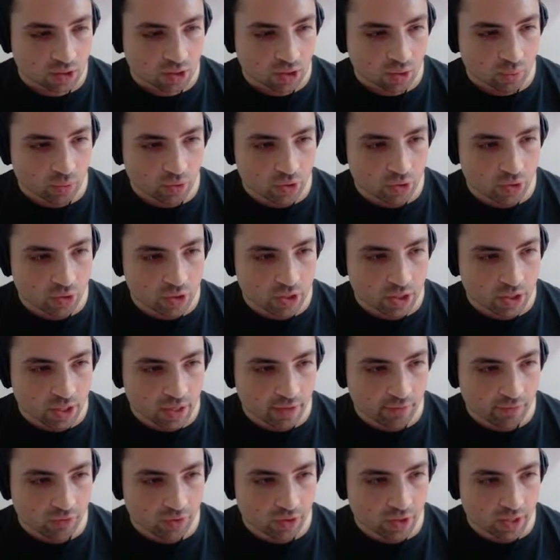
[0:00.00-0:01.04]
We're using
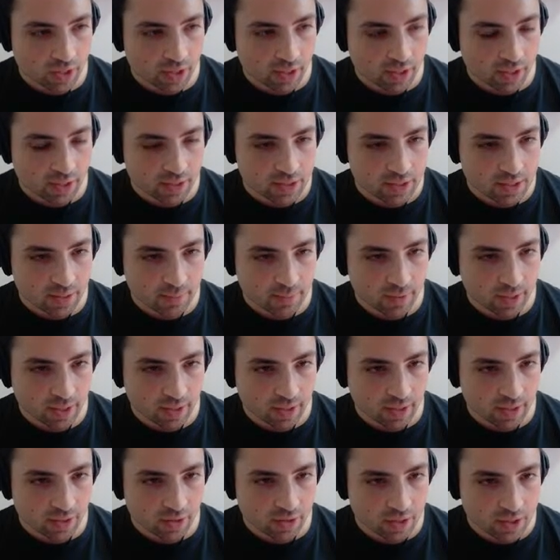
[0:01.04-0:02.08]
everything except that,
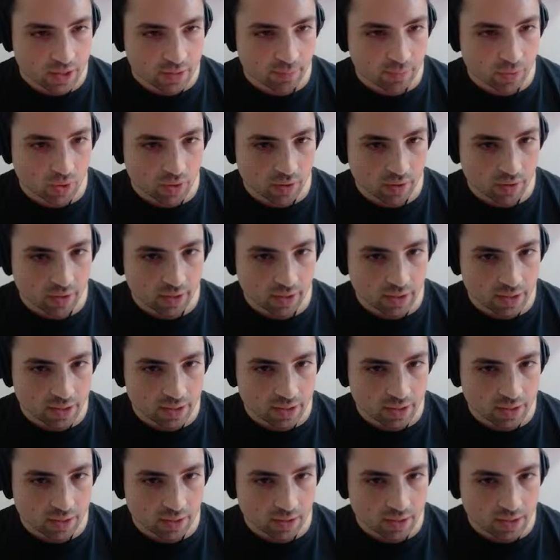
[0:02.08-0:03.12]
on this part
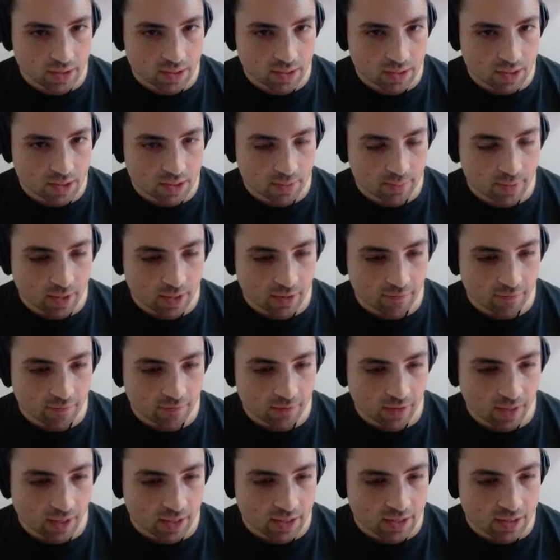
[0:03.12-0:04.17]
at least, except that
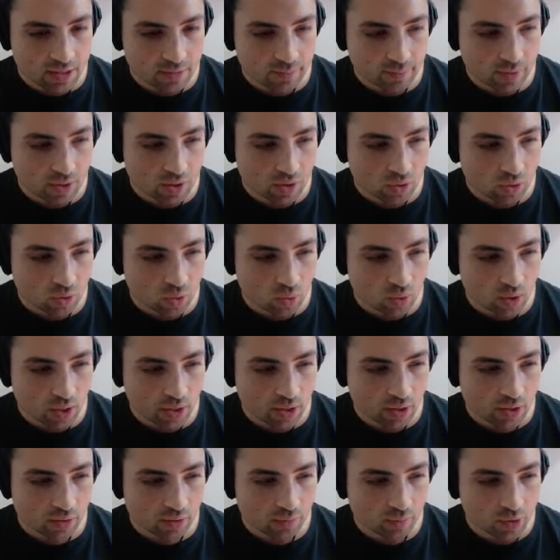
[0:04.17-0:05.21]
fast male
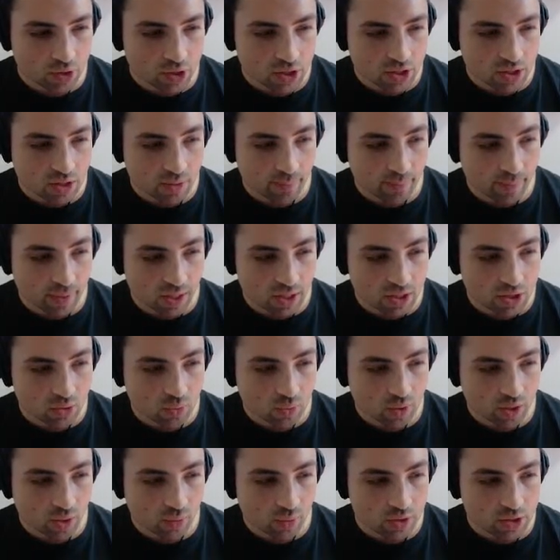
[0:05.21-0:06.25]
choir, which is the bass
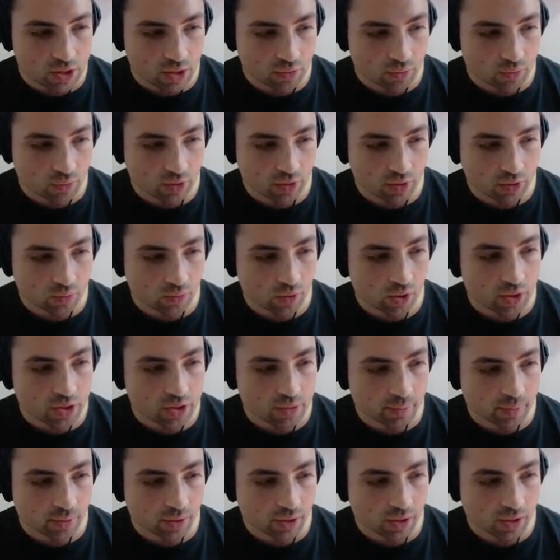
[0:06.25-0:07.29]
choir, which I really want to
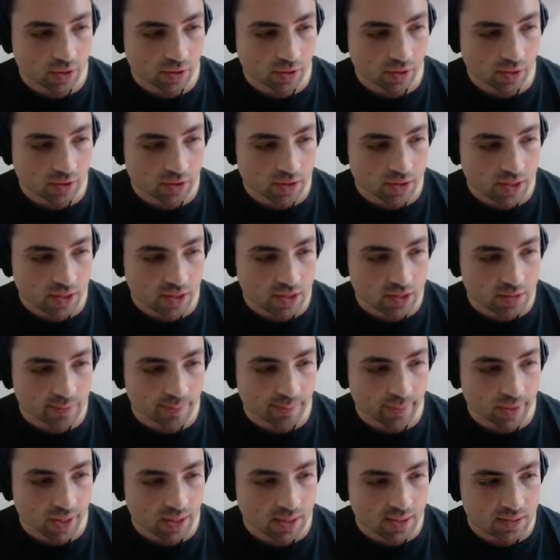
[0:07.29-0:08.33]
play here because that's the
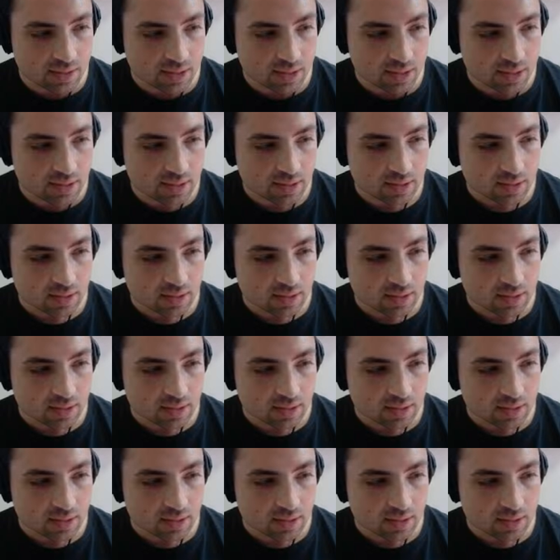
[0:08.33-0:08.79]
bass.